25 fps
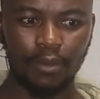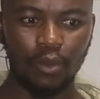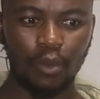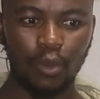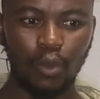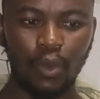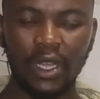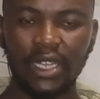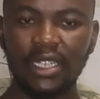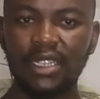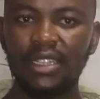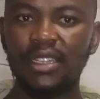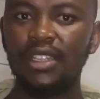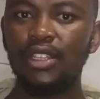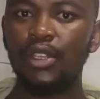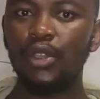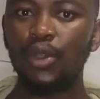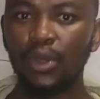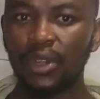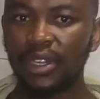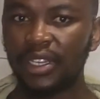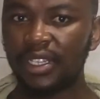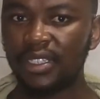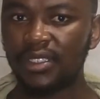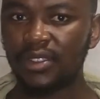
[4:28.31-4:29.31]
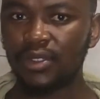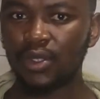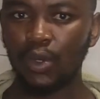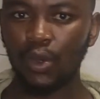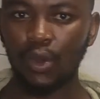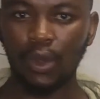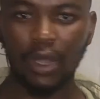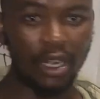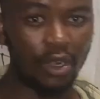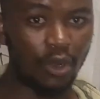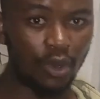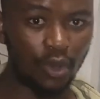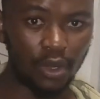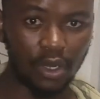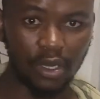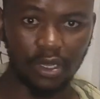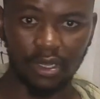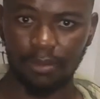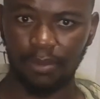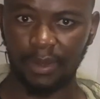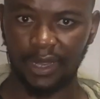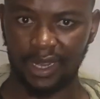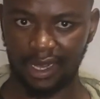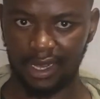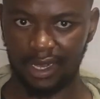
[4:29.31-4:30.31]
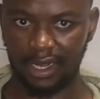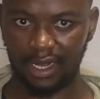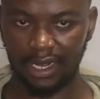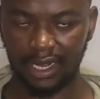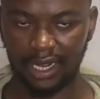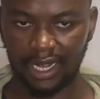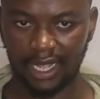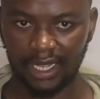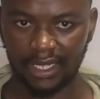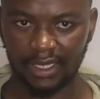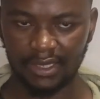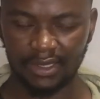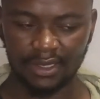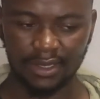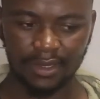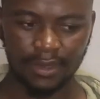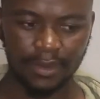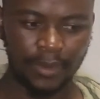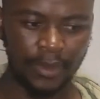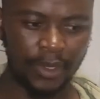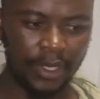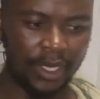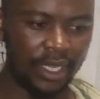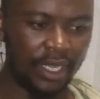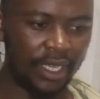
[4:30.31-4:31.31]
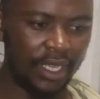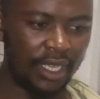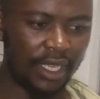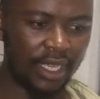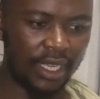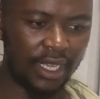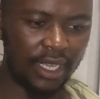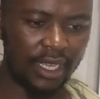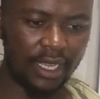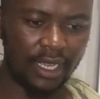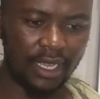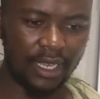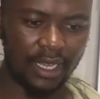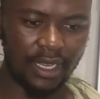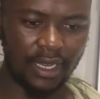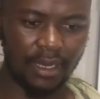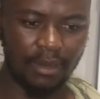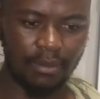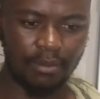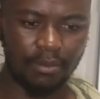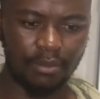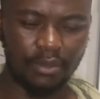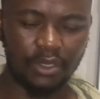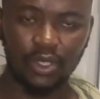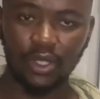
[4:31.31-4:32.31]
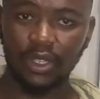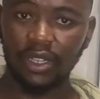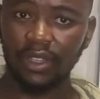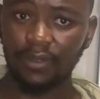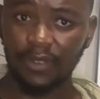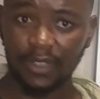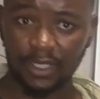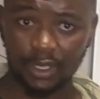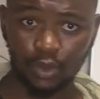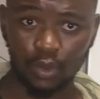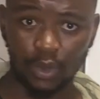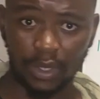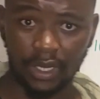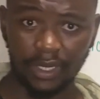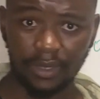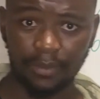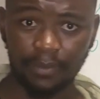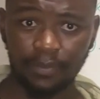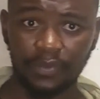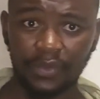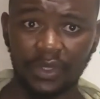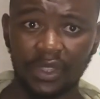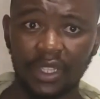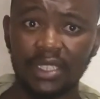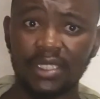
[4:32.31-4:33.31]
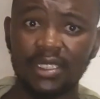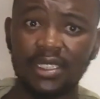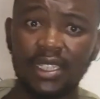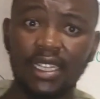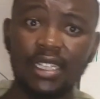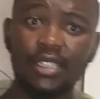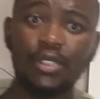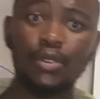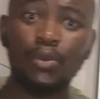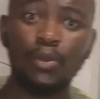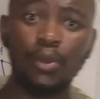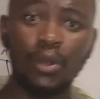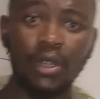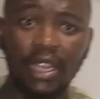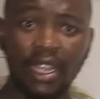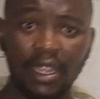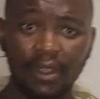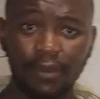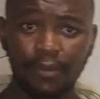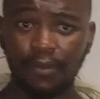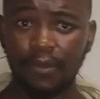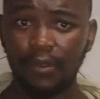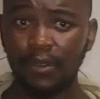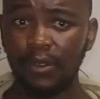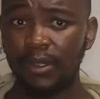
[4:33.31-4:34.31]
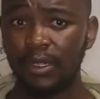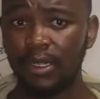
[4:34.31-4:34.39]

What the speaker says: What theories go along parallel lines? So the first one is that we'll have